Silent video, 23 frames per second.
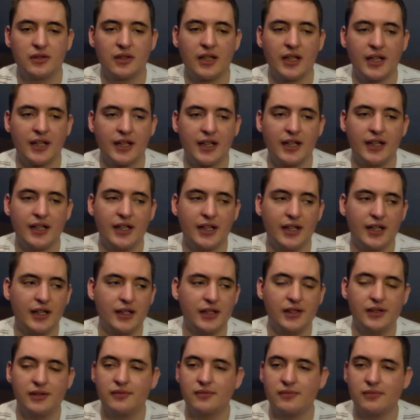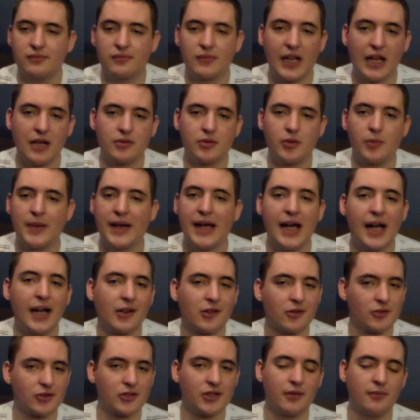like a camel
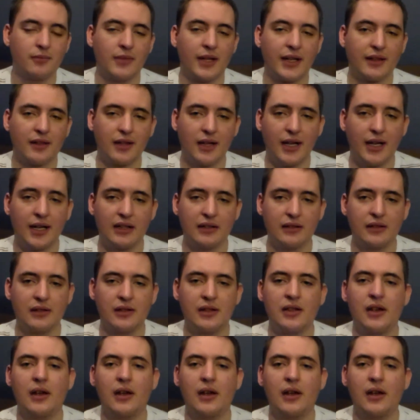pack or something like that,